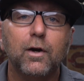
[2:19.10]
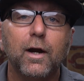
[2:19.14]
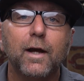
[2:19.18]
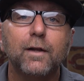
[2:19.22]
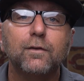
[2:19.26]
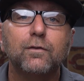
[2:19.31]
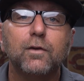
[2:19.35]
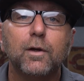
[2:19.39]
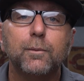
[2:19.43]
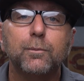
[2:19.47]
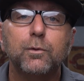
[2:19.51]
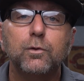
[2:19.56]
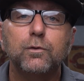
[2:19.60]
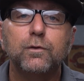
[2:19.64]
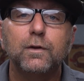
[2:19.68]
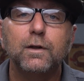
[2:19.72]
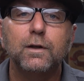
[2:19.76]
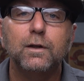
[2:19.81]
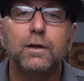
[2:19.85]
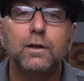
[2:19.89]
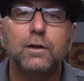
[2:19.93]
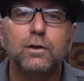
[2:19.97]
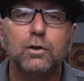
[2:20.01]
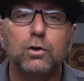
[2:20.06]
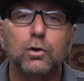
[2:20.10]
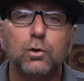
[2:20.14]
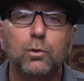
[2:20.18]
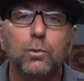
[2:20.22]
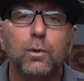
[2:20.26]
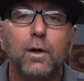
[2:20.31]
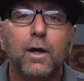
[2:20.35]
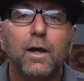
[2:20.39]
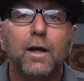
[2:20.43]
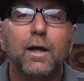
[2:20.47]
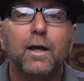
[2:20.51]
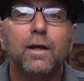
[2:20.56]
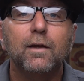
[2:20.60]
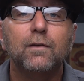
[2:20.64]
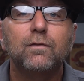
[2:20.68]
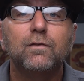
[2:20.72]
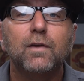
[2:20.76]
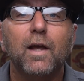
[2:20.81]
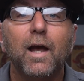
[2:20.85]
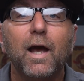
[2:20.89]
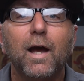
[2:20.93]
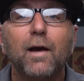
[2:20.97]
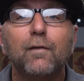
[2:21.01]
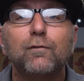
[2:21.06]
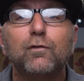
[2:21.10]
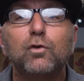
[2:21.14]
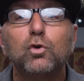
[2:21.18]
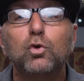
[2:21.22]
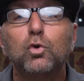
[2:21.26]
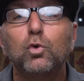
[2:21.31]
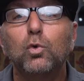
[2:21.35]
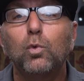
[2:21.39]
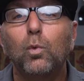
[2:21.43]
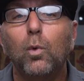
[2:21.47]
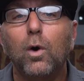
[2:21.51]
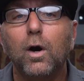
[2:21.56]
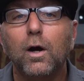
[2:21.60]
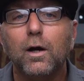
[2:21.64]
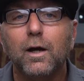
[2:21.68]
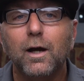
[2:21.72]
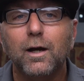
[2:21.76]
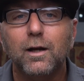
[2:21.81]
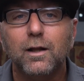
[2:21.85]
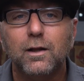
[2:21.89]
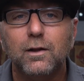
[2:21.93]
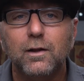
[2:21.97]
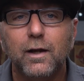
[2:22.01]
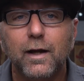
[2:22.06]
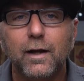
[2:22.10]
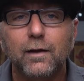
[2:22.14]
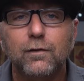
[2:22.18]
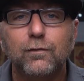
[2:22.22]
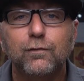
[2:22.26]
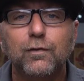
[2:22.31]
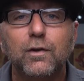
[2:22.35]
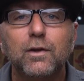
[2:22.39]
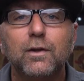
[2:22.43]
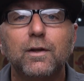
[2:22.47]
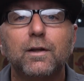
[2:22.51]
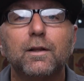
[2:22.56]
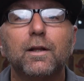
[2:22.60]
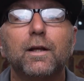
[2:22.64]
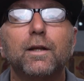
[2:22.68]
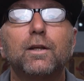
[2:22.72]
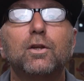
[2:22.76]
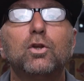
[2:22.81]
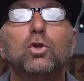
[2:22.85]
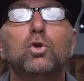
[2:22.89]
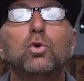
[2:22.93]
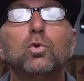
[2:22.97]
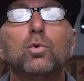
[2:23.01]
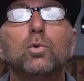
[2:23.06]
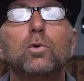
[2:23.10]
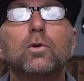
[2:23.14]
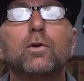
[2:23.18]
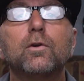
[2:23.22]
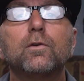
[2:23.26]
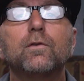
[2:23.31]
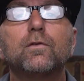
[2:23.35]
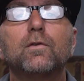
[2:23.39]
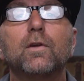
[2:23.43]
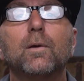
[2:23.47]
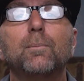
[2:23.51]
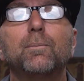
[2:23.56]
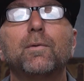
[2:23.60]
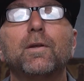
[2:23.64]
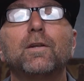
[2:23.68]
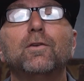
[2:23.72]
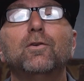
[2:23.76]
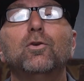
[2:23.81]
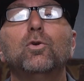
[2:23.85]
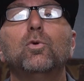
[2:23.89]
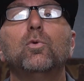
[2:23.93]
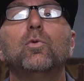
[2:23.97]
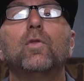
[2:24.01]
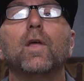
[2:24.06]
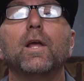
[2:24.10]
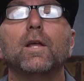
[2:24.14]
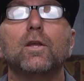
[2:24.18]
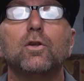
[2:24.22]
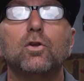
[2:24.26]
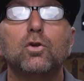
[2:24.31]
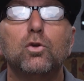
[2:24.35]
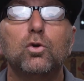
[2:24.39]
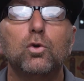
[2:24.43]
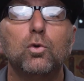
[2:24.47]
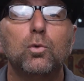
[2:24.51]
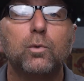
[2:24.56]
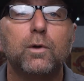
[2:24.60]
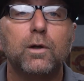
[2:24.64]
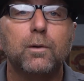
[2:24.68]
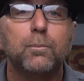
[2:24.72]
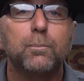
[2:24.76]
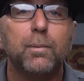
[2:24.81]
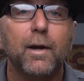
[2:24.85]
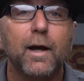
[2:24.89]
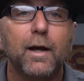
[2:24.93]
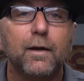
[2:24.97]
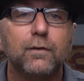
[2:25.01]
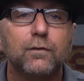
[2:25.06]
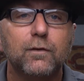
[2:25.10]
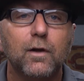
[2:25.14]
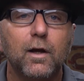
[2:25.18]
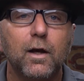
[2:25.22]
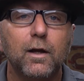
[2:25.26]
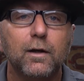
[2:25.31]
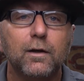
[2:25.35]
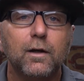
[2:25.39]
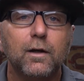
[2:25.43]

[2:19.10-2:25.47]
at WTDU is to have you walk out of class feeling like you learned something new that you can pass on.